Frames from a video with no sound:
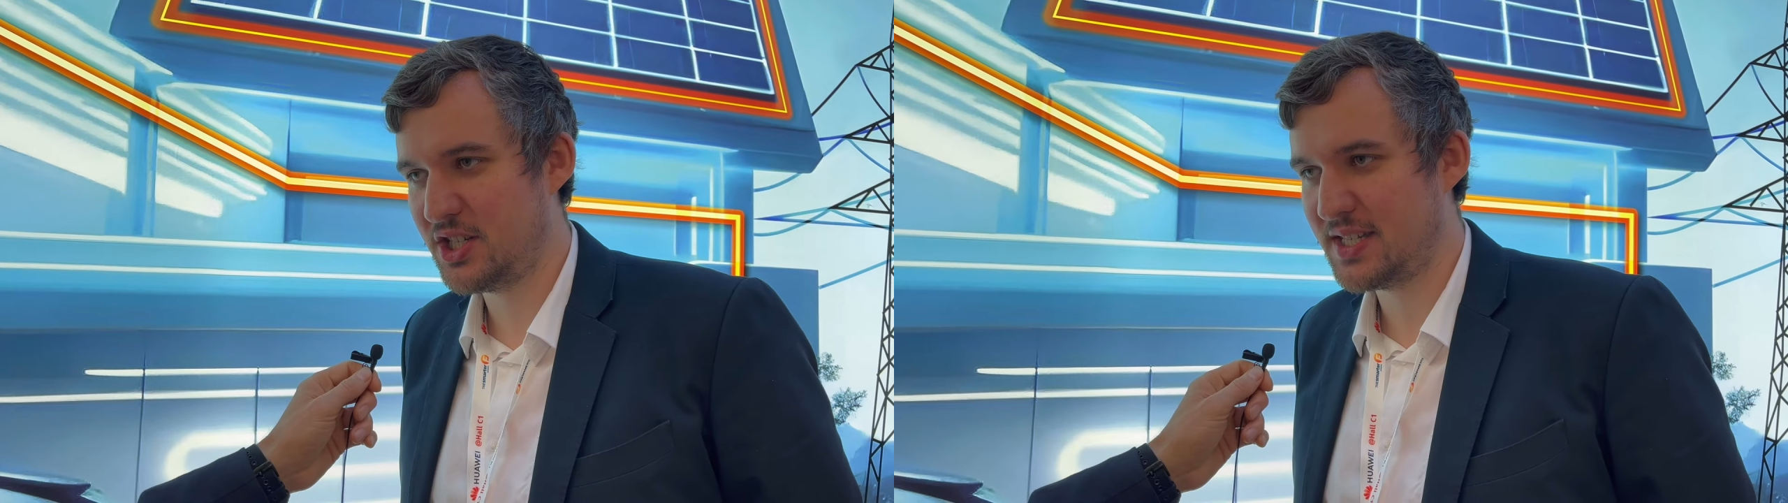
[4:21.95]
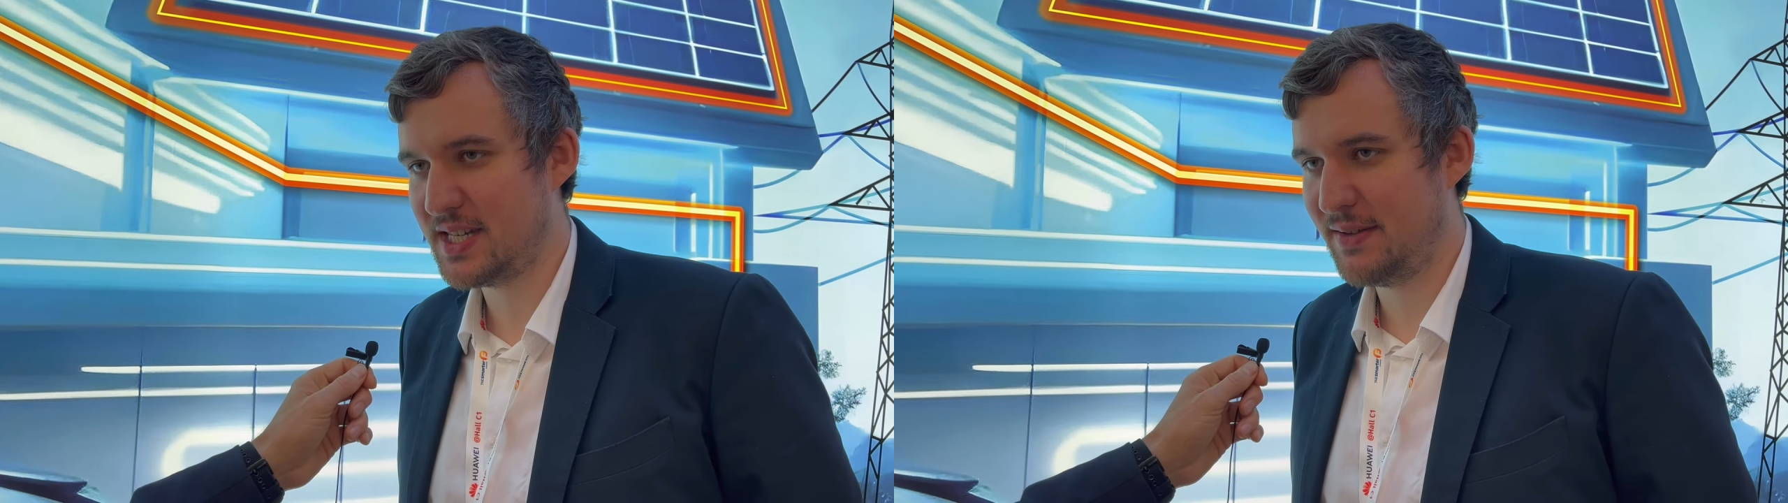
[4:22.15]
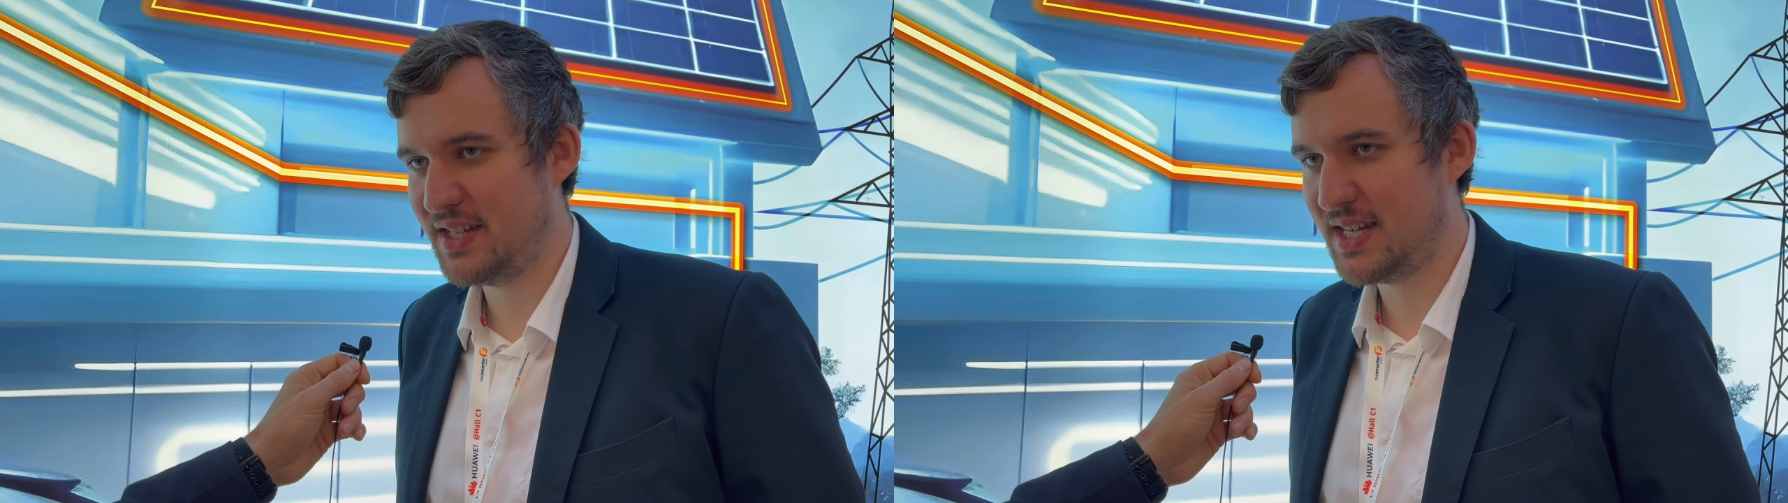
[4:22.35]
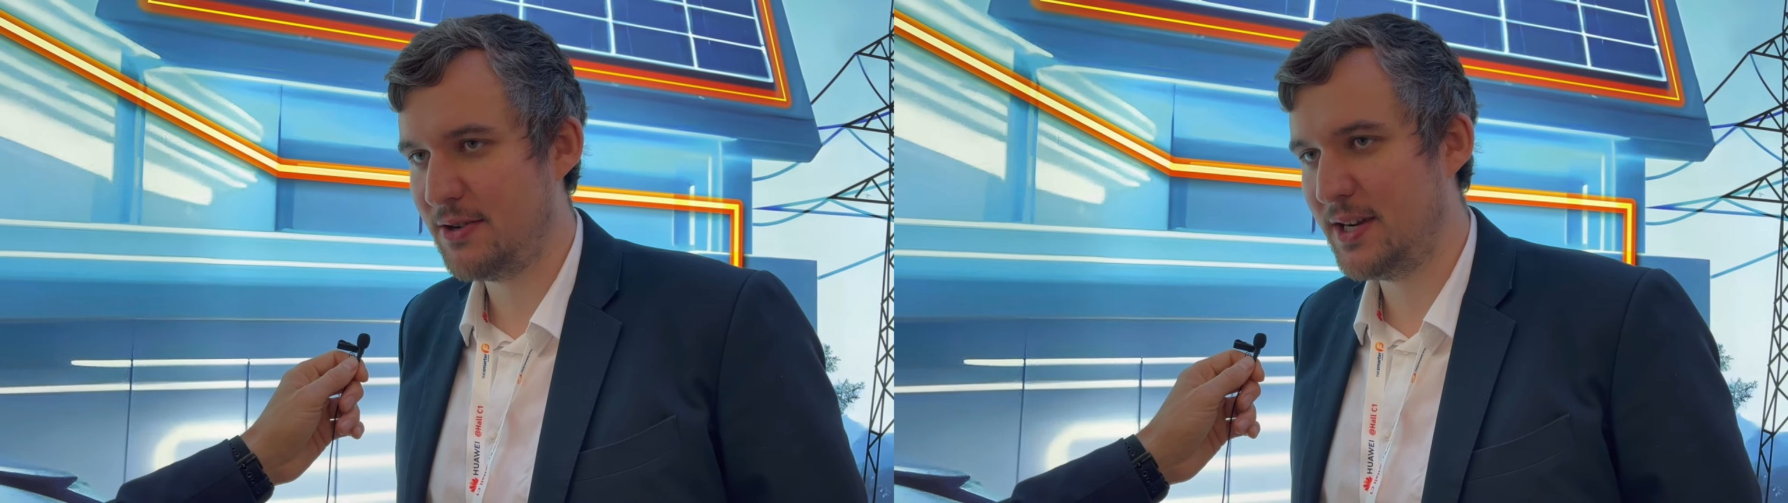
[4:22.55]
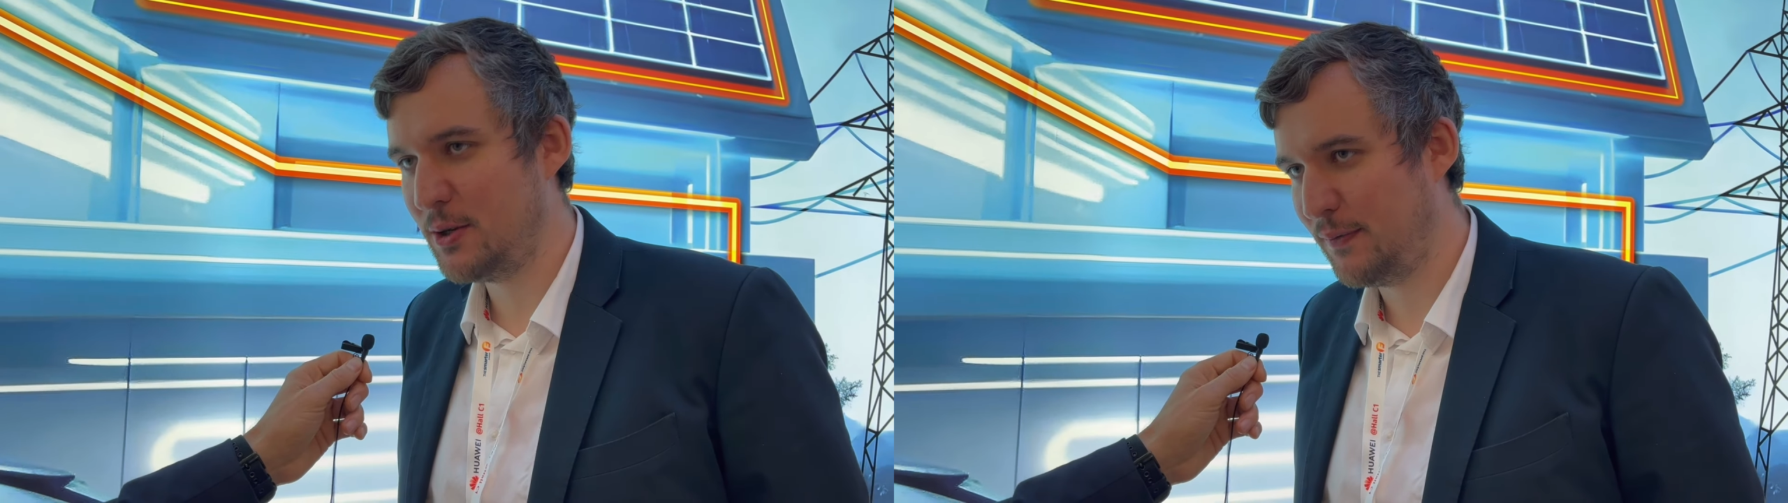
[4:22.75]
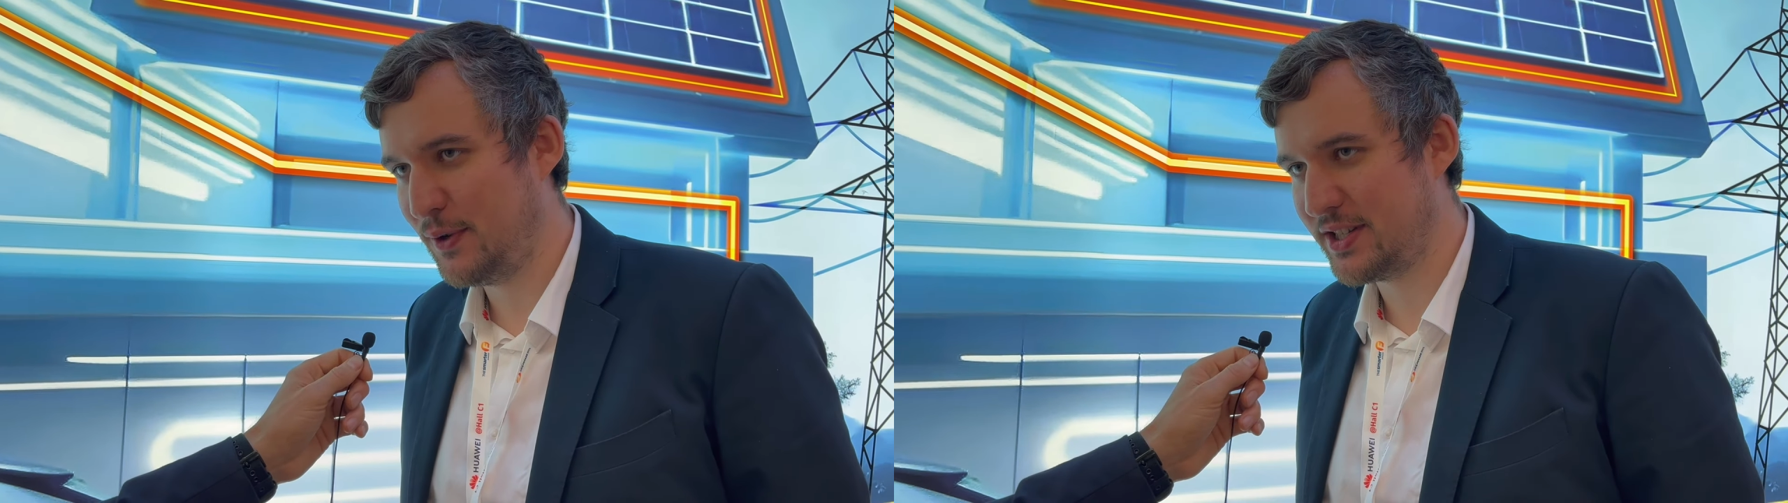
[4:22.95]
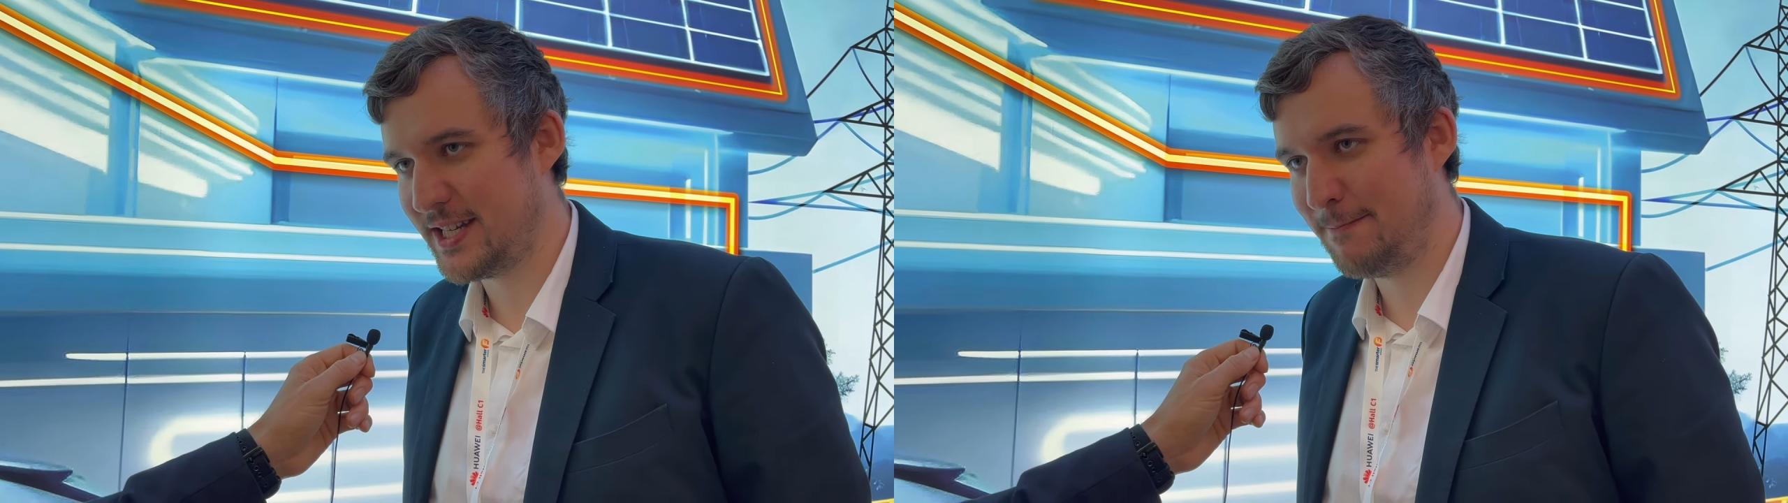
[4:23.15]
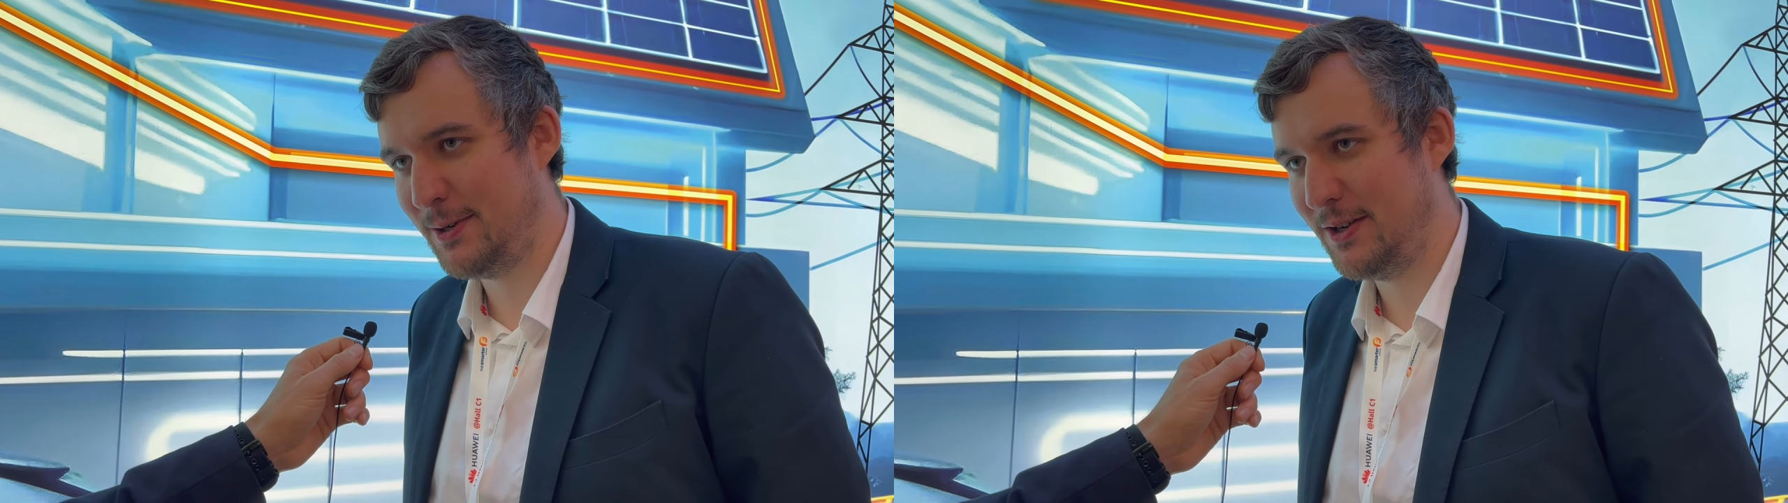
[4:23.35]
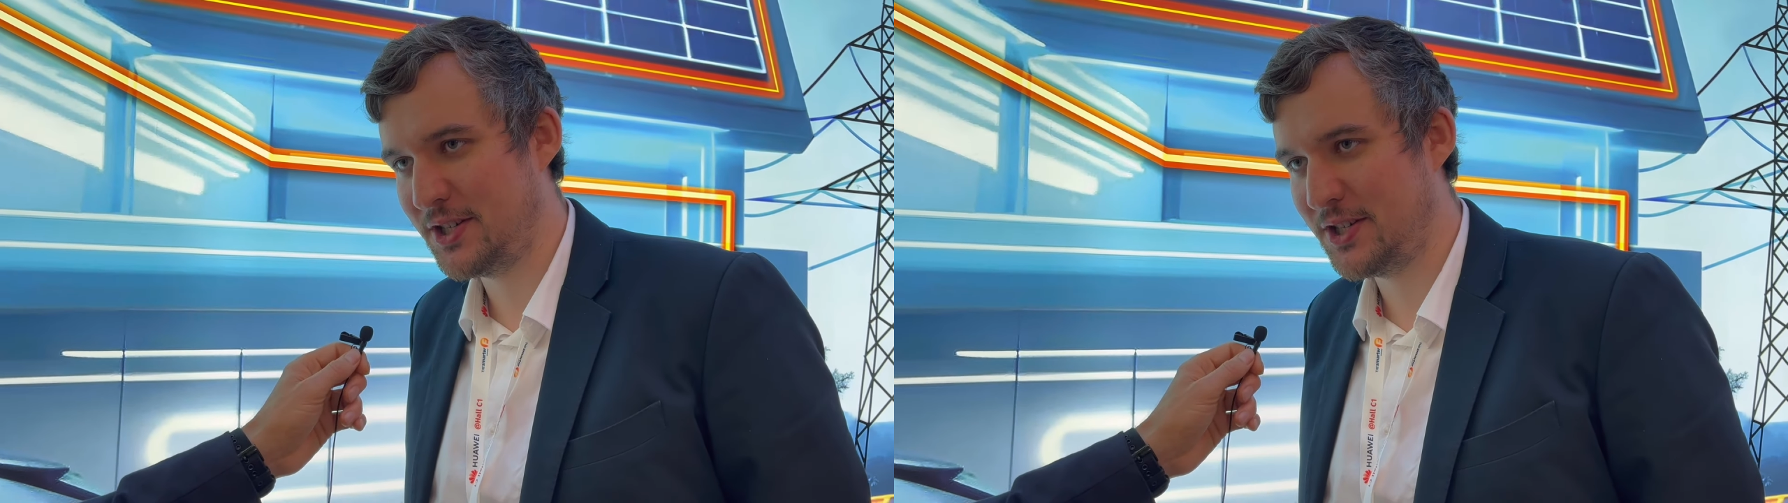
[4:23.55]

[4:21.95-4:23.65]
Just the other day, Renault, for example,